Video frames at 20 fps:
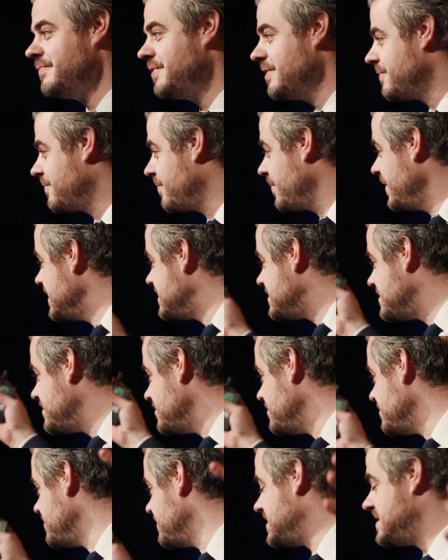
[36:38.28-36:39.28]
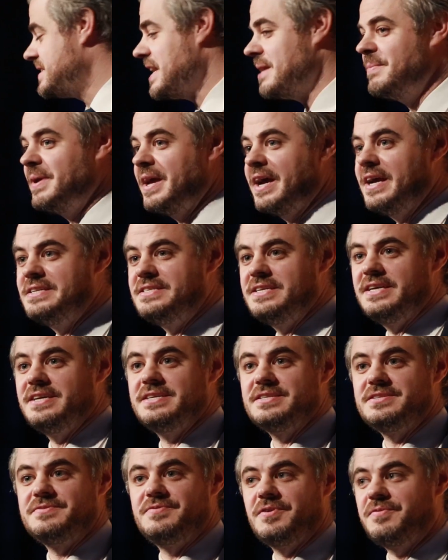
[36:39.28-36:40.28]
Feel free to send me
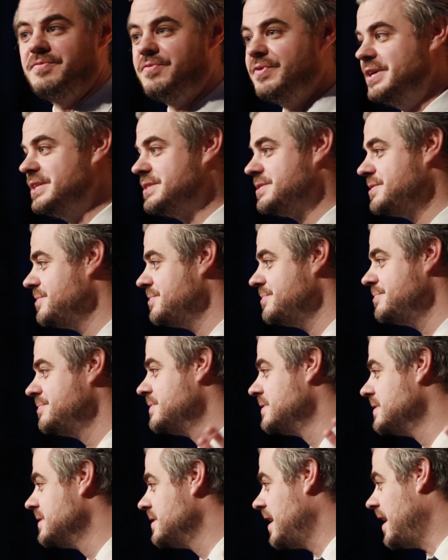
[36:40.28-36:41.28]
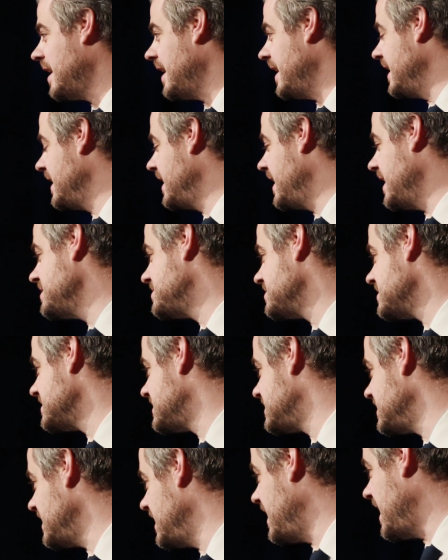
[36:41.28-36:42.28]
ideas. Feel free to engage
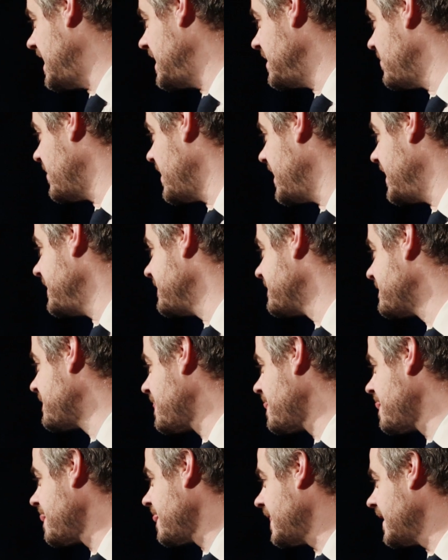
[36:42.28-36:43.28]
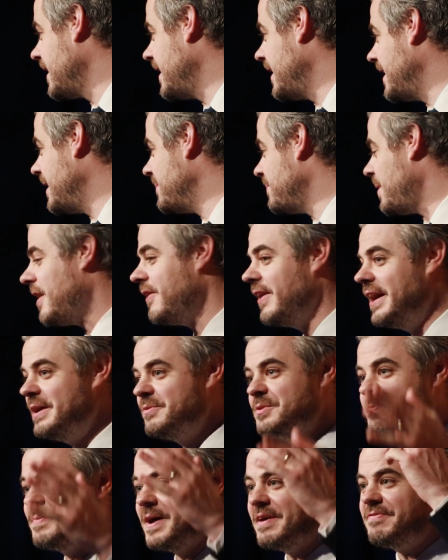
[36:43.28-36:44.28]
us in any way. I'll
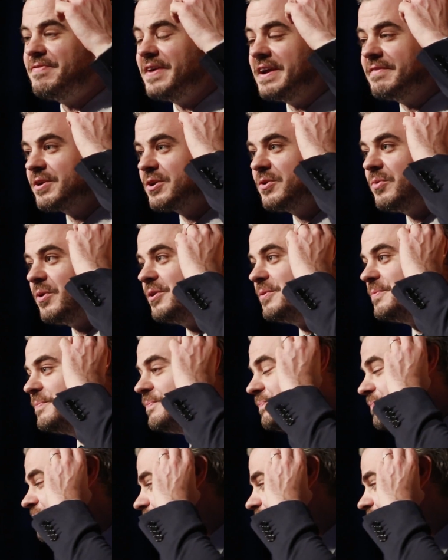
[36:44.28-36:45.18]
end with my favorite quote.